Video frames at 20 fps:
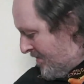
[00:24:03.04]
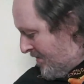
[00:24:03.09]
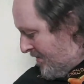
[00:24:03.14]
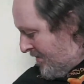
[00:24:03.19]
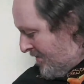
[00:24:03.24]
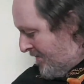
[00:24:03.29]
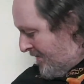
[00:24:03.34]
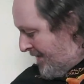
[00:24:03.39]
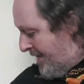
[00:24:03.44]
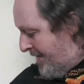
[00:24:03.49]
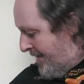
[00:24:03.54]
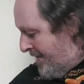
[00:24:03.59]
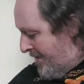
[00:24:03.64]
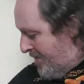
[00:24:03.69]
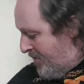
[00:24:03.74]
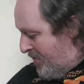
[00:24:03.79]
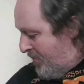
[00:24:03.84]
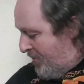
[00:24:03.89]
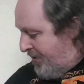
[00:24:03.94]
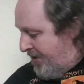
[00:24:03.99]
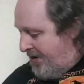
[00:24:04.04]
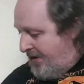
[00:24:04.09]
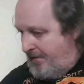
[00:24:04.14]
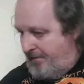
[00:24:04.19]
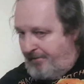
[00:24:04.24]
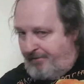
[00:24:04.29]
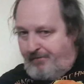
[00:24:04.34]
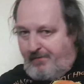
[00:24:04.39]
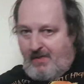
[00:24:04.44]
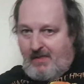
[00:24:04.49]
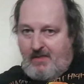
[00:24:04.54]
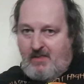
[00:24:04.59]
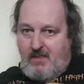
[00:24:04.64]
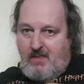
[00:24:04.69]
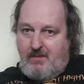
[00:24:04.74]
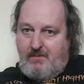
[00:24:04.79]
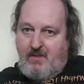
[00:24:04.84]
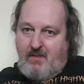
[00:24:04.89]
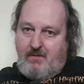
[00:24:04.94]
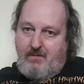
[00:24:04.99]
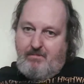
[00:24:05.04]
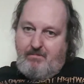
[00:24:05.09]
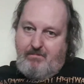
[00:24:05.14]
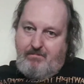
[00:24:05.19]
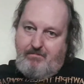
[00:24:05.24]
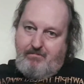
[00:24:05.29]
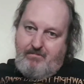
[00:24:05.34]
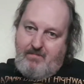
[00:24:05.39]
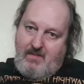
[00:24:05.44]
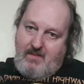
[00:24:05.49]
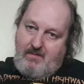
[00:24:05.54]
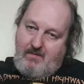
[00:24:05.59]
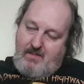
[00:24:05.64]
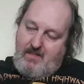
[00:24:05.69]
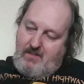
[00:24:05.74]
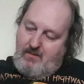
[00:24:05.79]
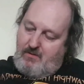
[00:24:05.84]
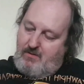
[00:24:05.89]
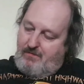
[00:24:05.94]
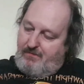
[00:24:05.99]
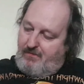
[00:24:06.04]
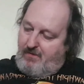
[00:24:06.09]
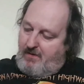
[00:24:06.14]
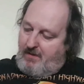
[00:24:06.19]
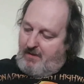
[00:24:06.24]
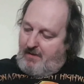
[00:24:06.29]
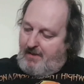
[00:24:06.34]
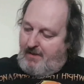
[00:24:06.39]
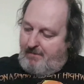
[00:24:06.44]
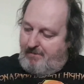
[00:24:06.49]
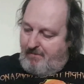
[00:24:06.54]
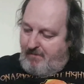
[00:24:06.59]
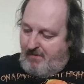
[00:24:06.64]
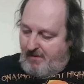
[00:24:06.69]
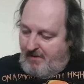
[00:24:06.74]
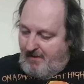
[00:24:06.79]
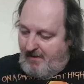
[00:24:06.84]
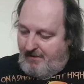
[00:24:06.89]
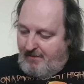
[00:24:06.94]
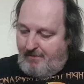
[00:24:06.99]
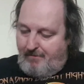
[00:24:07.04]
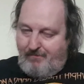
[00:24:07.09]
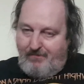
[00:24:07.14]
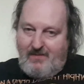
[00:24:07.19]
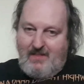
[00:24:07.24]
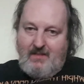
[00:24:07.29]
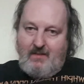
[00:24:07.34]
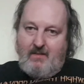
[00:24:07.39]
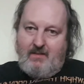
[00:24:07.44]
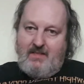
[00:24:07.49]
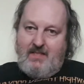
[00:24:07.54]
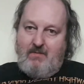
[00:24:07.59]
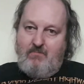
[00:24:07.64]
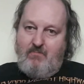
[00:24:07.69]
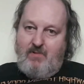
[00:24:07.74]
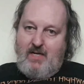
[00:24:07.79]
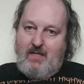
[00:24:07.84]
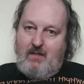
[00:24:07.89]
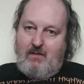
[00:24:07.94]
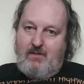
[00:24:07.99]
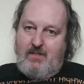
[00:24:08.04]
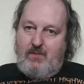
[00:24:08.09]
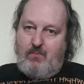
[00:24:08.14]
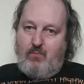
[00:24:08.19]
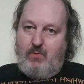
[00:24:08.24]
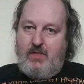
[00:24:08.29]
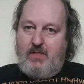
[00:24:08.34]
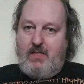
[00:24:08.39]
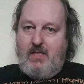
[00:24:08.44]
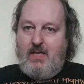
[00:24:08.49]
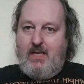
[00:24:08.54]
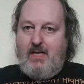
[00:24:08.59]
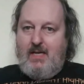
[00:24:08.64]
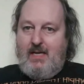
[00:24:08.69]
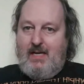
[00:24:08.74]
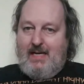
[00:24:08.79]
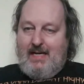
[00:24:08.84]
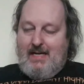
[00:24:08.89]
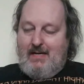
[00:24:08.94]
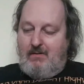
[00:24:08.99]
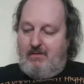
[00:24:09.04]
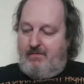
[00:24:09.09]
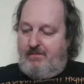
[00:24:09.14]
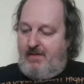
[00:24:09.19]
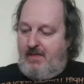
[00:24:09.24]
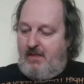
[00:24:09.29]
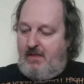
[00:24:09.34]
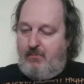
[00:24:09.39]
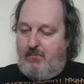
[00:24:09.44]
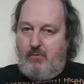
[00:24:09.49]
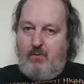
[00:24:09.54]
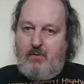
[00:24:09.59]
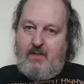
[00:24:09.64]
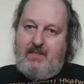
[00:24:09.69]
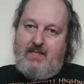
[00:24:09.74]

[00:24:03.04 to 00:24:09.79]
I also picked up another. This was finally another thing that I didn't realise was out and available.